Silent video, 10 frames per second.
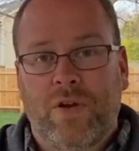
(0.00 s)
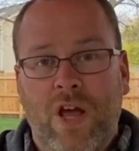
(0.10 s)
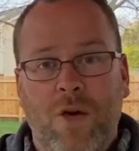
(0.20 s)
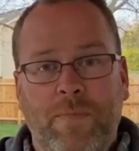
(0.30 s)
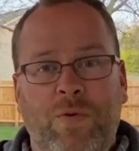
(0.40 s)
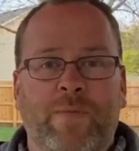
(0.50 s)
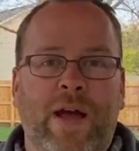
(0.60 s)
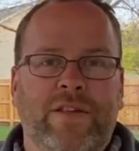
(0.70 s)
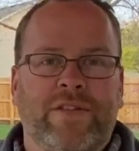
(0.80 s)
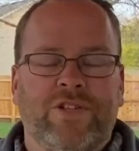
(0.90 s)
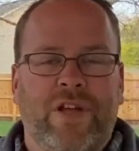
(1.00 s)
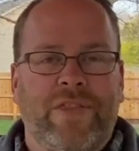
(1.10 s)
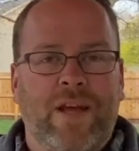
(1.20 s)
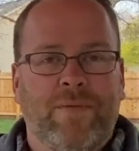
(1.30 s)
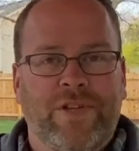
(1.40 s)
to help me with my decision, I
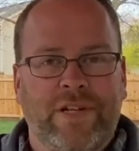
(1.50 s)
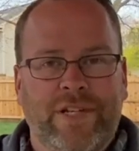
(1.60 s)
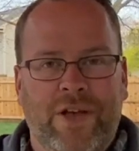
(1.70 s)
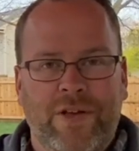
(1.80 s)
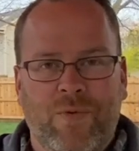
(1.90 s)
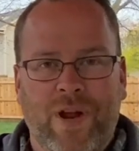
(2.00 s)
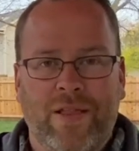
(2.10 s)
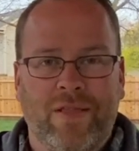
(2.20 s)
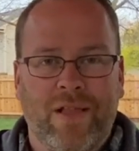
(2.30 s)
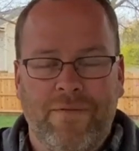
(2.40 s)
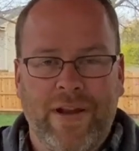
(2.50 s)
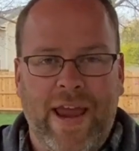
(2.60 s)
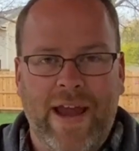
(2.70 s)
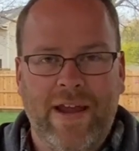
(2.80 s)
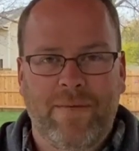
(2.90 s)
think I'm just gonna tell you what I love and
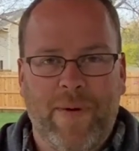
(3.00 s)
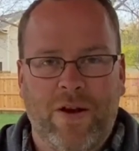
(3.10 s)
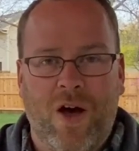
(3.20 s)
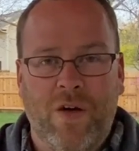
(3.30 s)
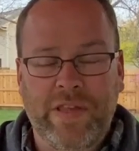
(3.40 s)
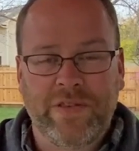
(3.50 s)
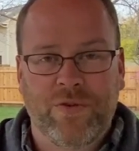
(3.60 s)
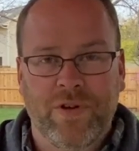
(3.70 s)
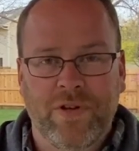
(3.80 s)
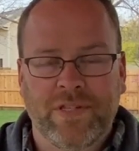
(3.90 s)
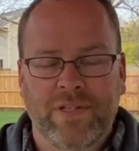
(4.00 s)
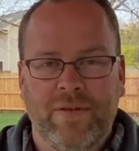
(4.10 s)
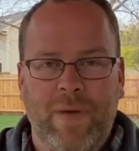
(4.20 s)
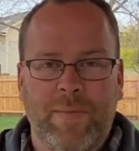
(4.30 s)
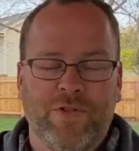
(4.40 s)
hate about all these grills.
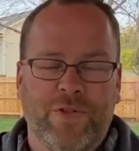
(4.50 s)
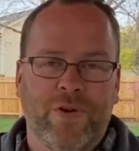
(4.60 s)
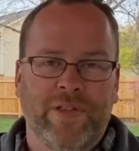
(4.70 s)
Maybe you'll learn a